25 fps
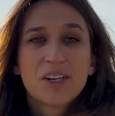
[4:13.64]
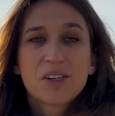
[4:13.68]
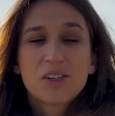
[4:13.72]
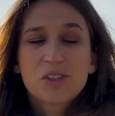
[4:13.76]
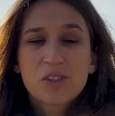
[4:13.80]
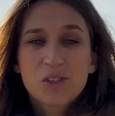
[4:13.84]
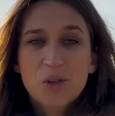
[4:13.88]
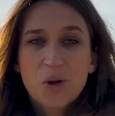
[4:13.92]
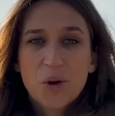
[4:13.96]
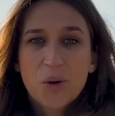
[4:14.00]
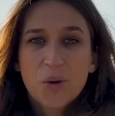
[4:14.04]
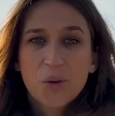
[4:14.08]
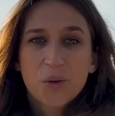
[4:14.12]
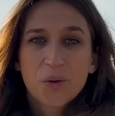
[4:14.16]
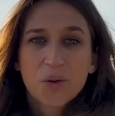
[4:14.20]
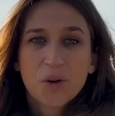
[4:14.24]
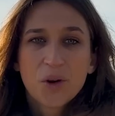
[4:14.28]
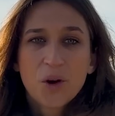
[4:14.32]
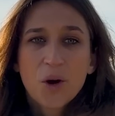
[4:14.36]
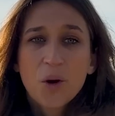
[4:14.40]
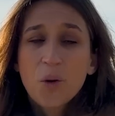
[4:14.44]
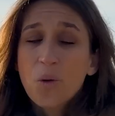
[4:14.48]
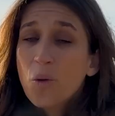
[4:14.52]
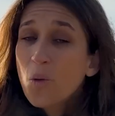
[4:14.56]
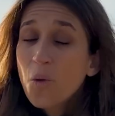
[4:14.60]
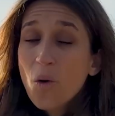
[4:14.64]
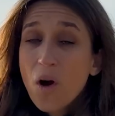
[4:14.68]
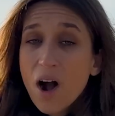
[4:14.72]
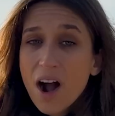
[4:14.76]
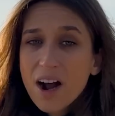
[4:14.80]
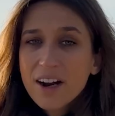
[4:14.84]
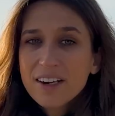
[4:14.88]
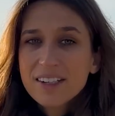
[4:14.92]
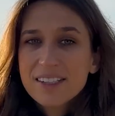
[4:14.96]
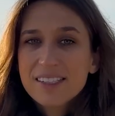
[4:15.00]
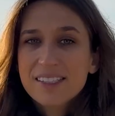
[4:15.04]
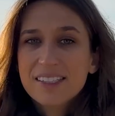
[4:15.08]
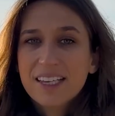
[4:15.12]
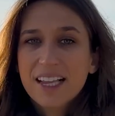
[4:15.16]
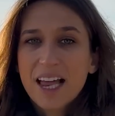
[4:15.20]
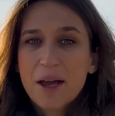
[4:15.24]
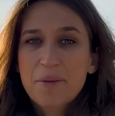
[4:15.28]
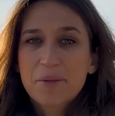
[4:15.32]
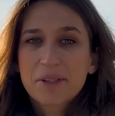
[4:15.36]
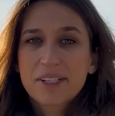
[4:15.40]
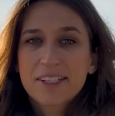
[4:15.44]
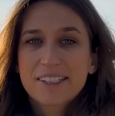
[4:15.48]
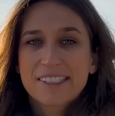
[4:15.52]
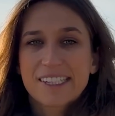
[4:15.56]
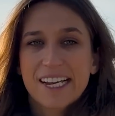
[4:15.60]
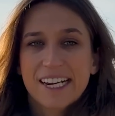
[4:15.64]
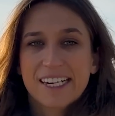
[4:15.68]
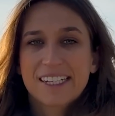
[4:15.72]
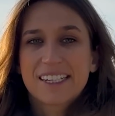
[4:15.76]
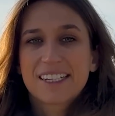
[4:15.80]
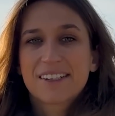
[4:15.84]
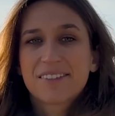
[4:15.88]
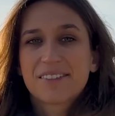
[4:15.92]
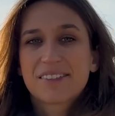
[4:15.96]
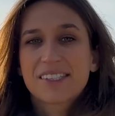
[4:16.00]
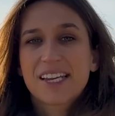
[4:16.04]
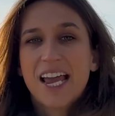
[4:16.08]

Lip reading: So, who are these climate detectives,